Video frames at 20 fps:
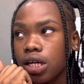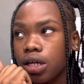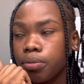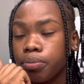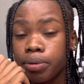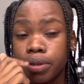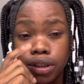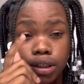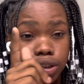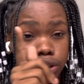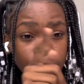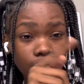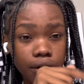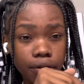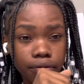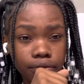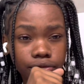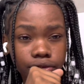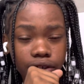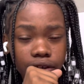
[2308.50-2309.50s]
Princess
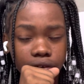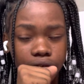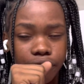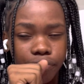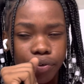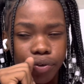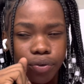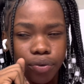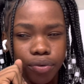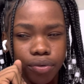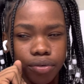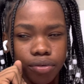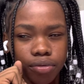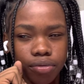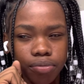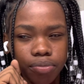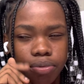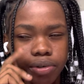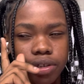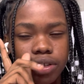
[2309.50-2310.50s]
Dragon Fruit.
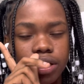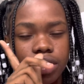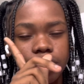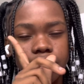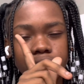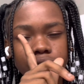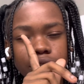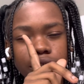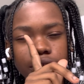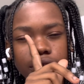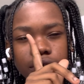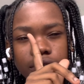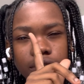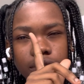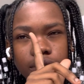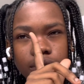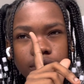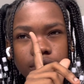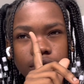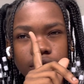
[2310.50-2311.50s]
Princess
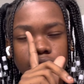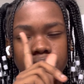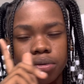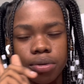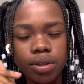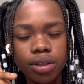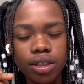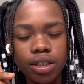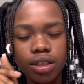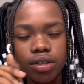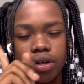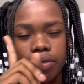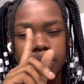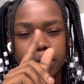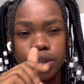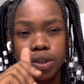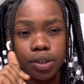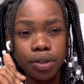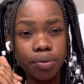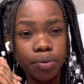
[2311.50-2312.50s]

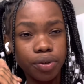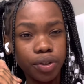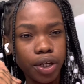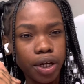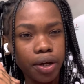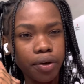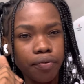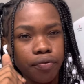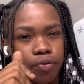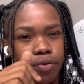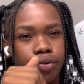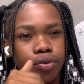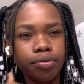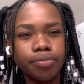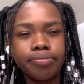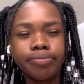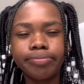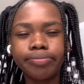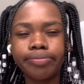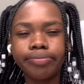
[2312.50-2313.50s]
Strappuccino with Dragon Fruit.
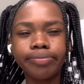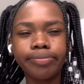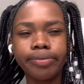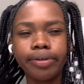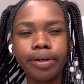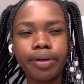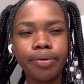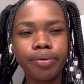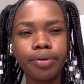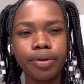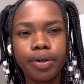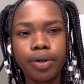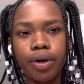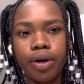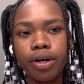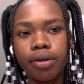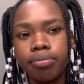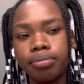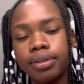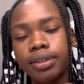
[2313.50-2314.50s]
You know what I'm
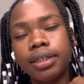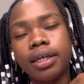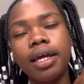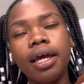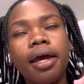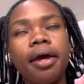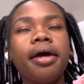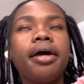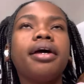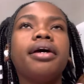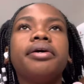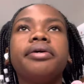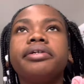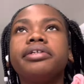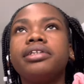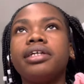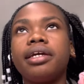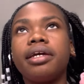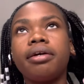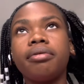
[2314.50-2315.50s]
on.
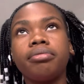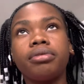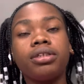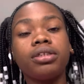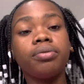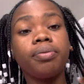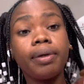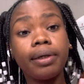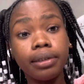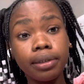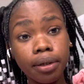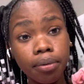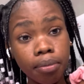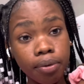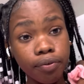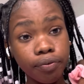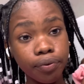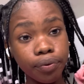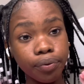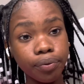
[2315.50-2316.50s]
So yeah, I'm just waiting on my
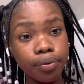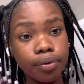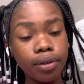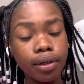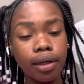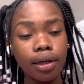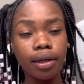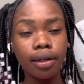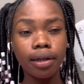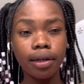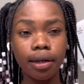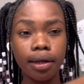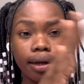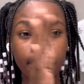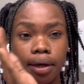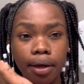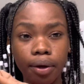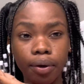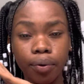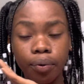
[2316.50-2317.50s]
phone and then I
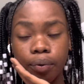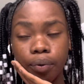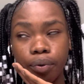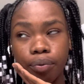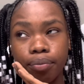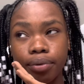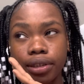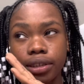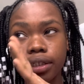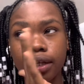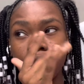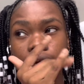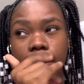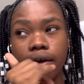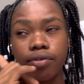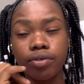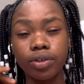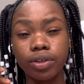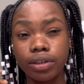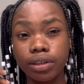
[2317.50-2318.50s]
go home. It's like
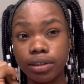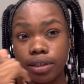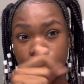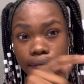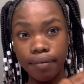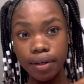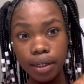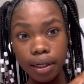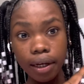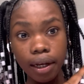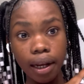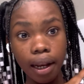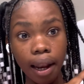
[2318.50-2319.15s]
after 7.